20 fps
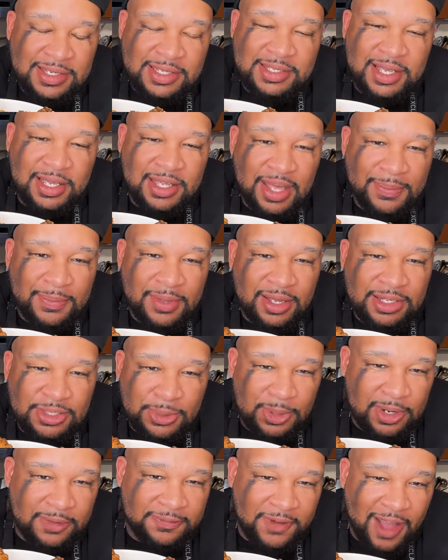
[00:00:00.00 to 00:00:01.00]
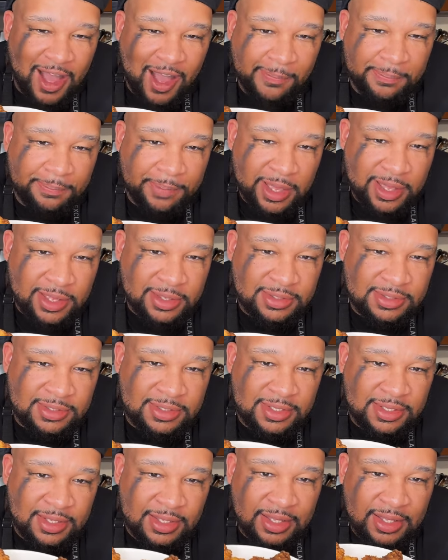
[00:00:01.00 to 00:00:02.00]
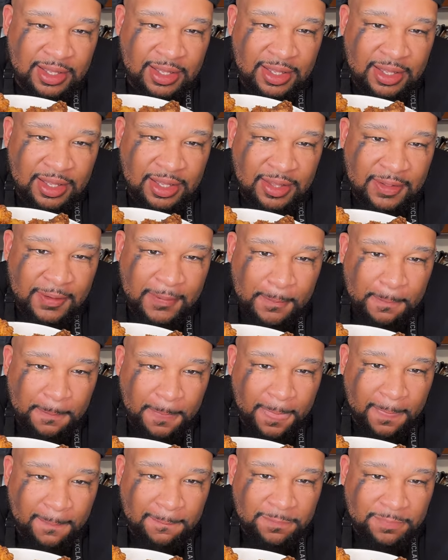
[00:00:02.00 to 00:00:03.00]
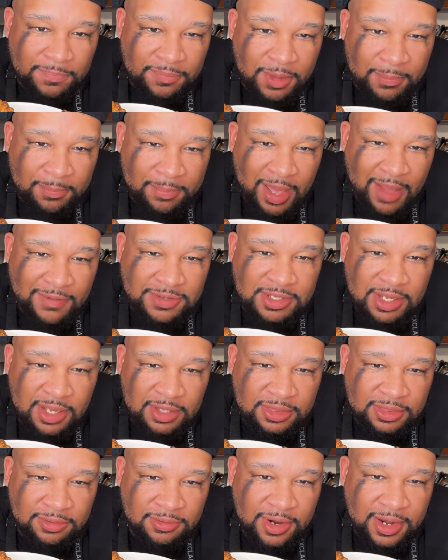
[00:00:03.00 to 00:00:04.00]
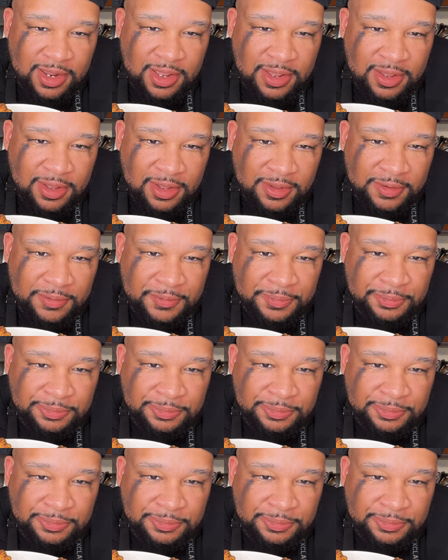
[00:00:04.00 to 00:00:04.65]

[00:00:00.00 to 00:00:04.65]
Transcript: She said, give me a 25 piece. Bev said three.